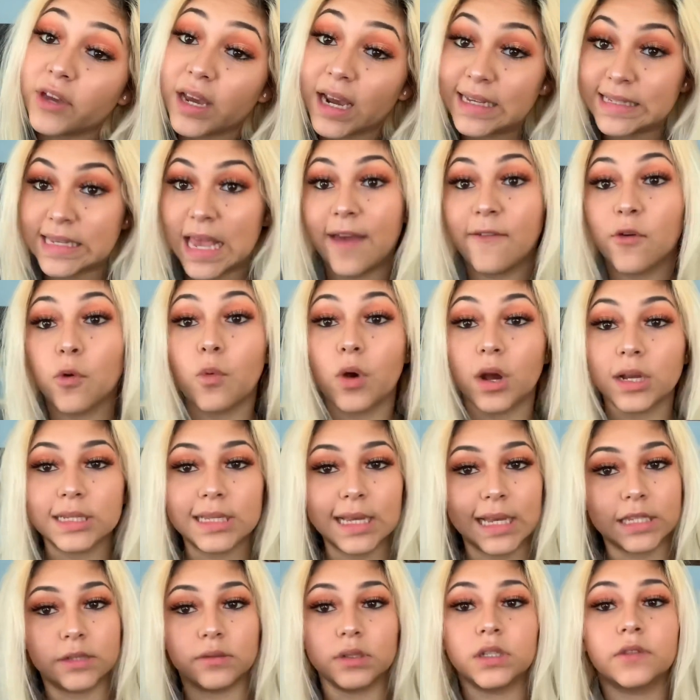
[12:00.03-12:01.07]
guys haven't watched
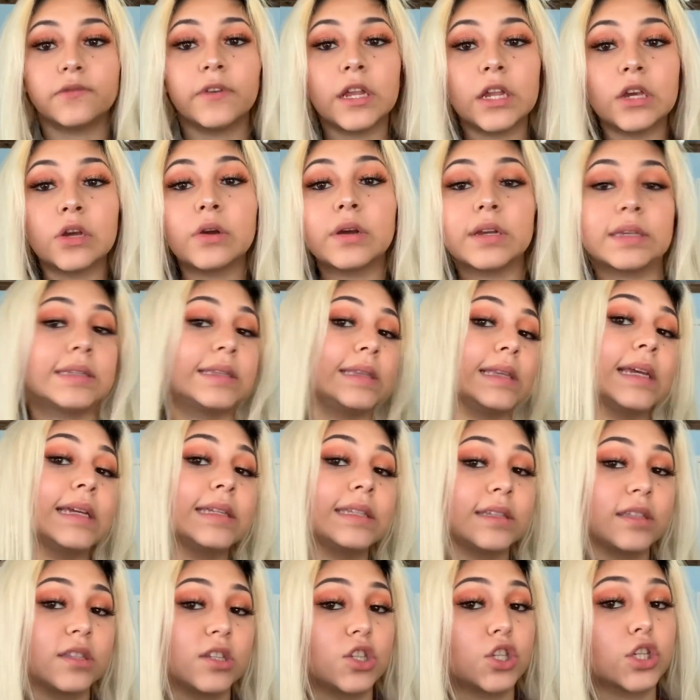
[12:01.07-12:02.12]
last week's video, it's linked
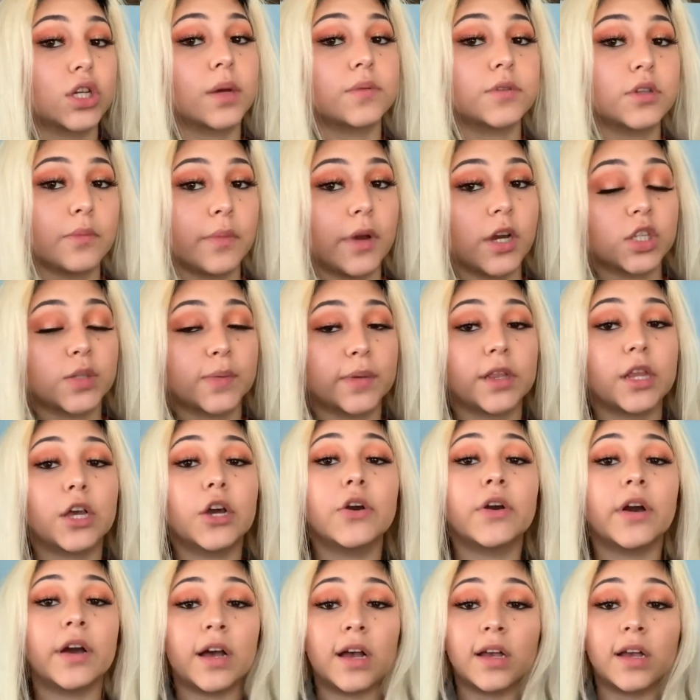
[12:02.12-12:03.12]
in the description box below,